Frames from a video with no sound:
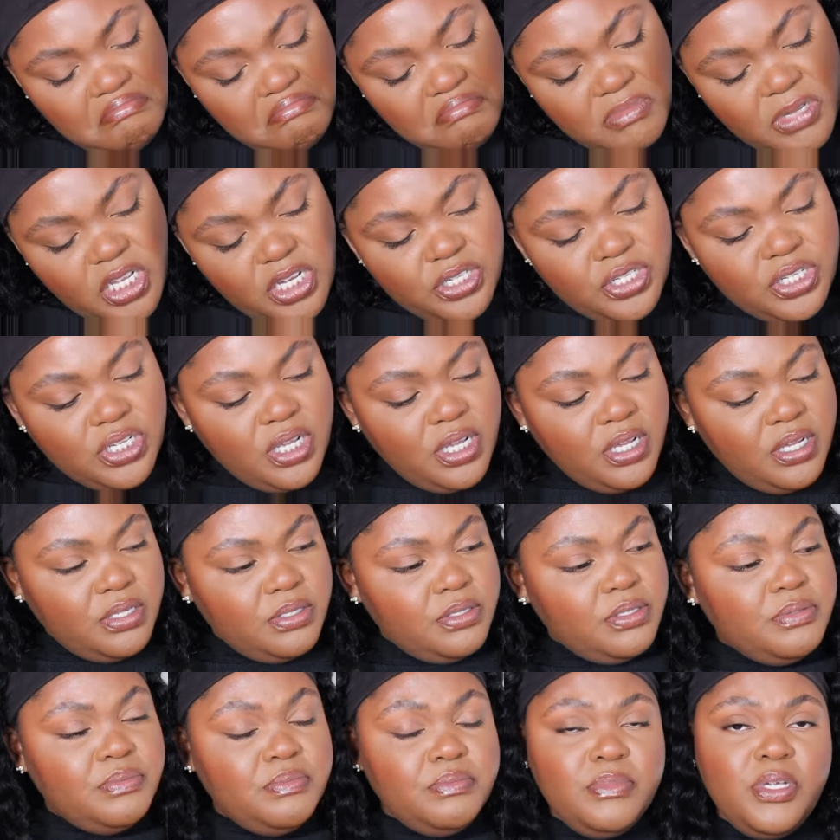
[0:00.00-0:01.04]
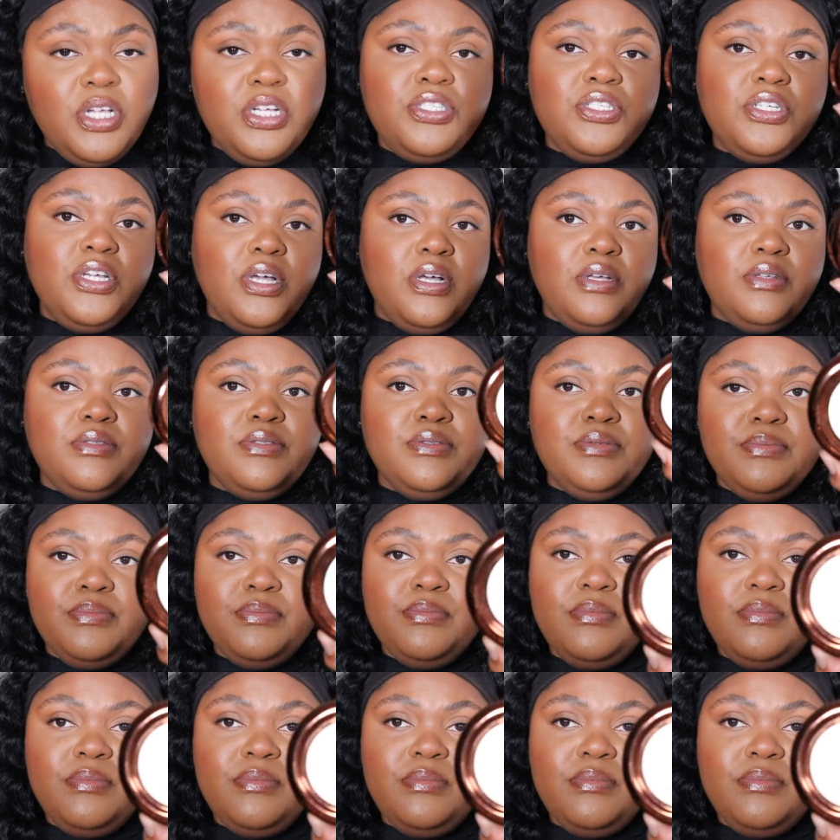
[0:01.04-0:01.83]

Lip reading: here she goes. Here she goes.